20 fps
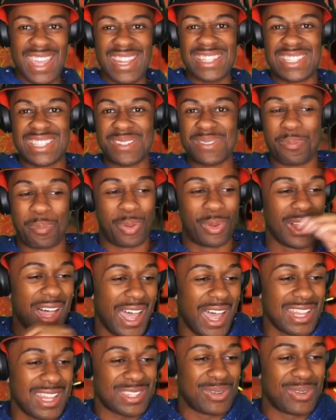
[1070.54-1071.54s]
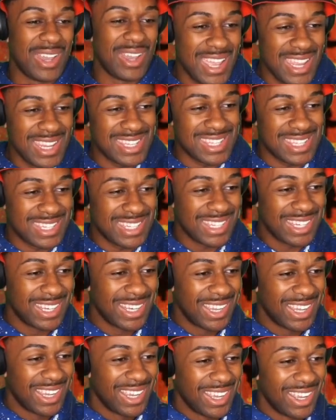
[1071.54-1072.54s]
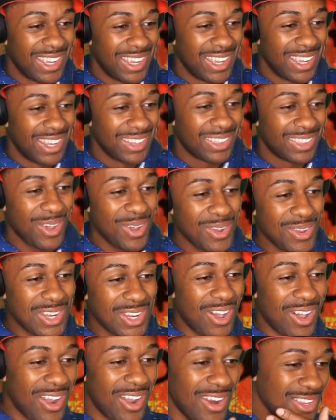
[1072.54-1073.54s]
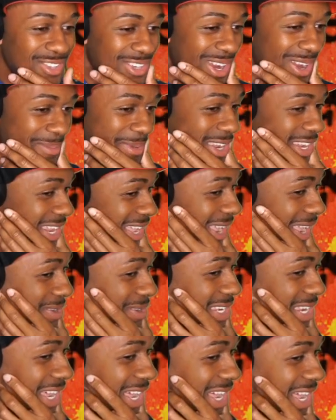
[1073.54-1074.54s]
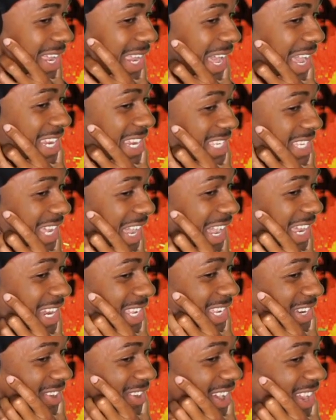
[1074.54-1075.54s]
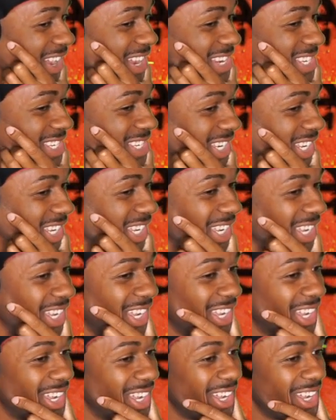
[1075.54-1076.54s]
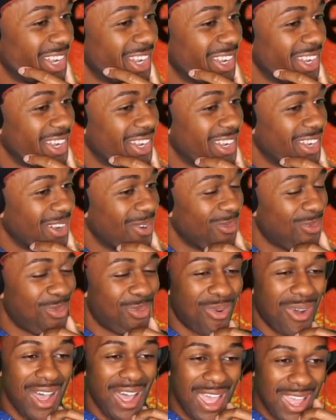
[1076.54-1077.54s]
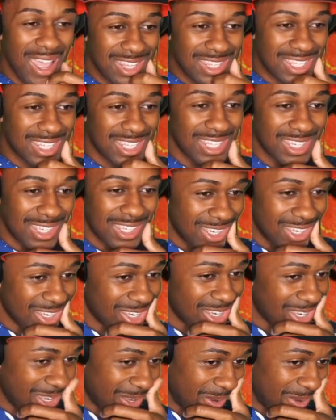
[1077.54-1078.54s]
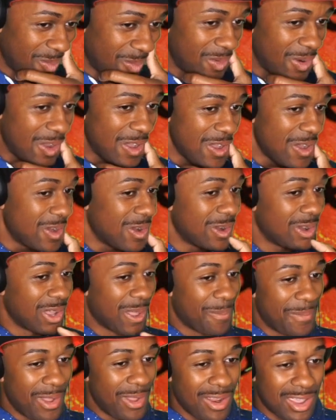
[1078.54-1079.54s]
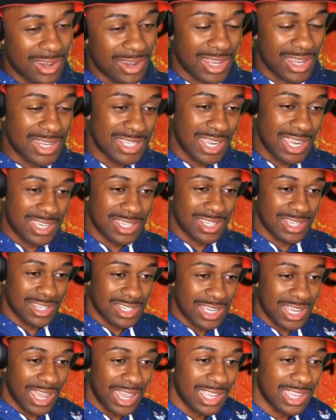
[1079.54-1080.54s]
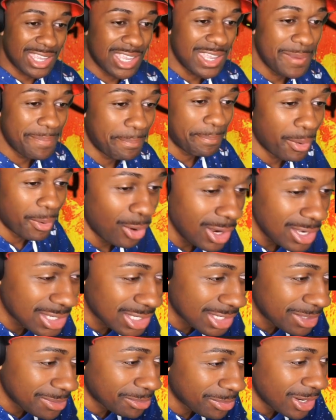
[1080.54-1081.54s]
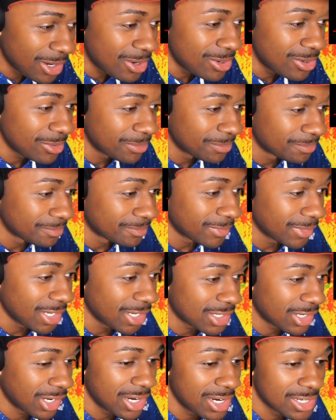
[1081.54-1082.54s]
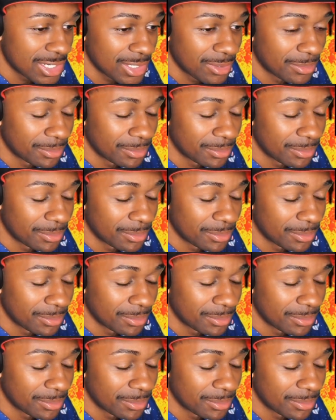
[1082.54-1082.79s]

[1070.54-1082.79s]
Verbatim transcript: didn't. What? Plot twist. Those are German names, huh? That's kind of crazy. What? Bro, Americanization's high-key poison, bro. That's crazy.